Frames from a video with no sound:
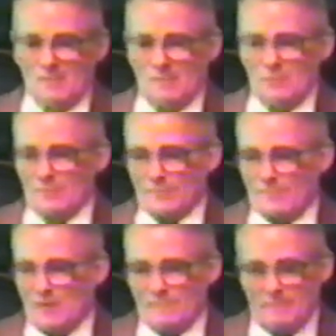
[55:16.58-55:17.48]
You know what the
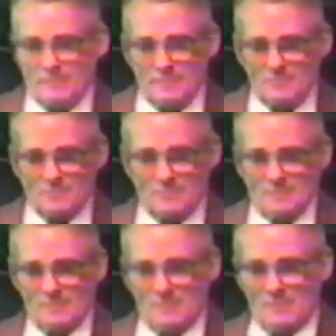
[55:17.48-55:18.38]
problem is?
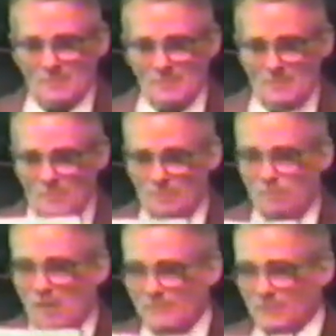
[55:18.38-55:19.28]
The
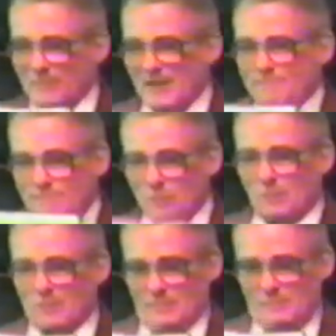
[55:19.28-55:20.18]
problem is that
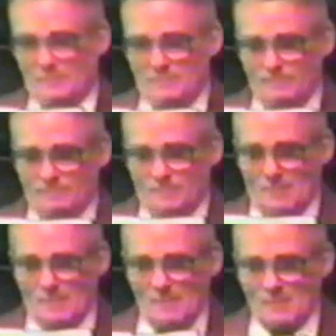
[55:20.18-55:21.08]
book.
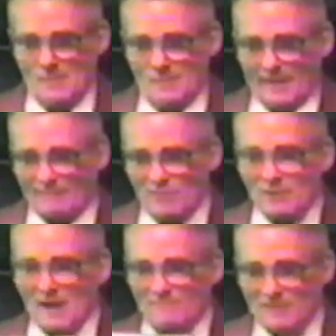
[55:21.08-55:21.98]
Now,
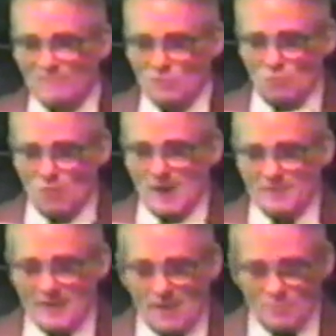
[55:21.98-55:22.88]
everything I've given you right
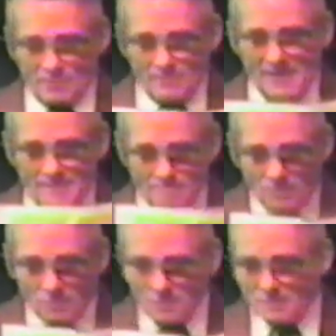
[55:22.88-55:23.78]
now is in that
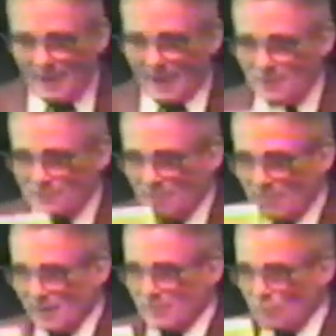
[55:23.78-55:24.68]
book, and it's
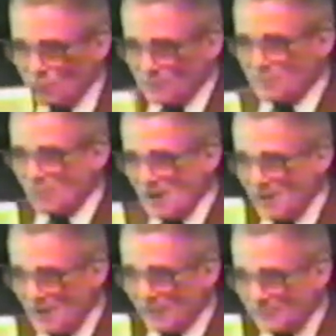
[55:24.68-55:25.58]
there in sixth
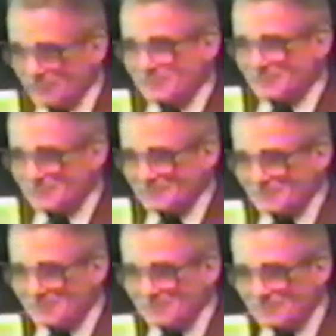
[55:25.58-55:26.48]
grade English.
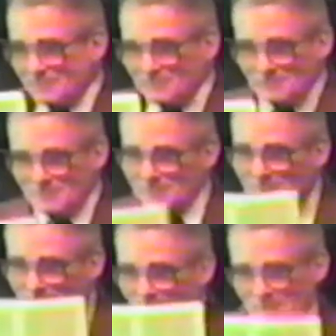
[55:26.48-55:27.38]

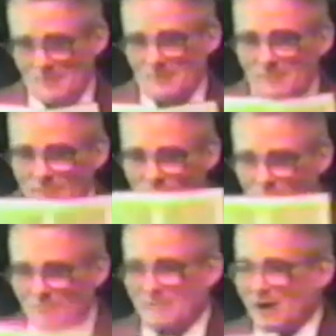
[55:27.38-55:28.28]

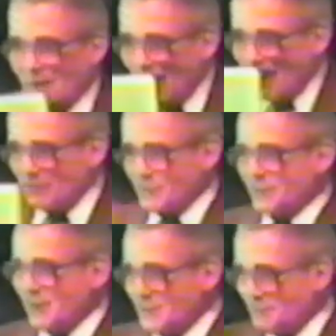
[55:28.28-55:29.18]
There's something about higher
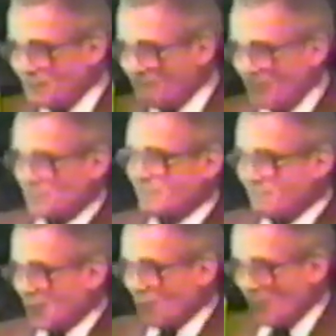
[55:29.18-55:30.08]
education that picks the
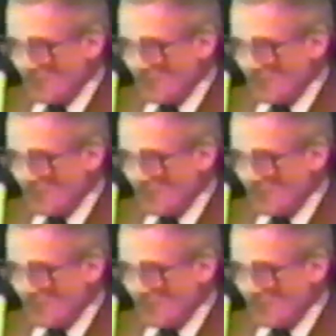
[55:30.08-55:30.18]
fellow where